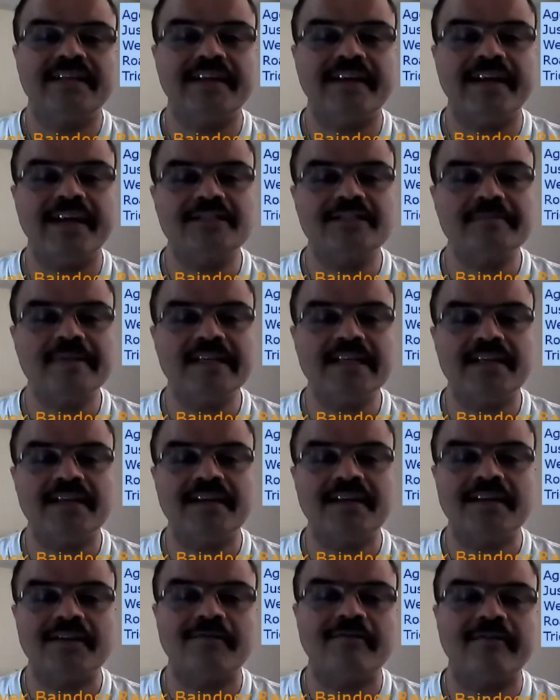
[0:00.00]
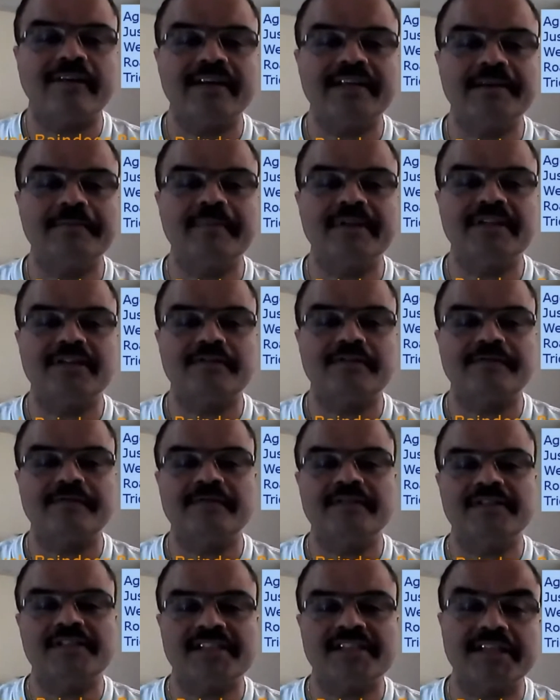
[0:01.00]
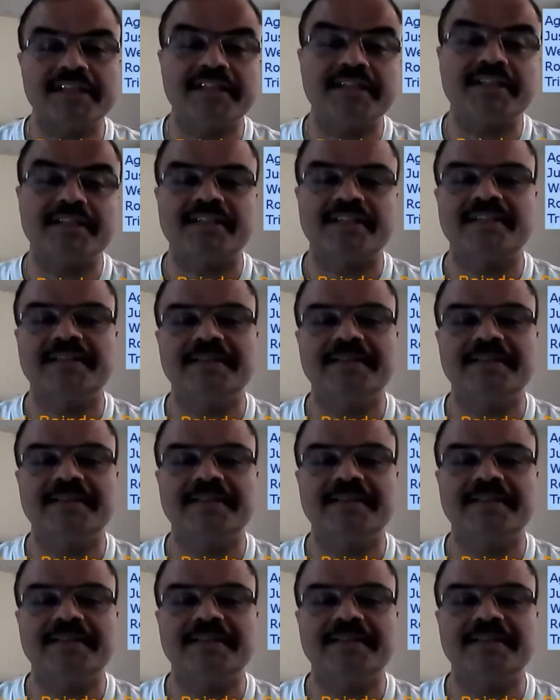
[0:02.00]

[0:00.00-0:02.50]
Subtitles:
there has been quite a bit of stir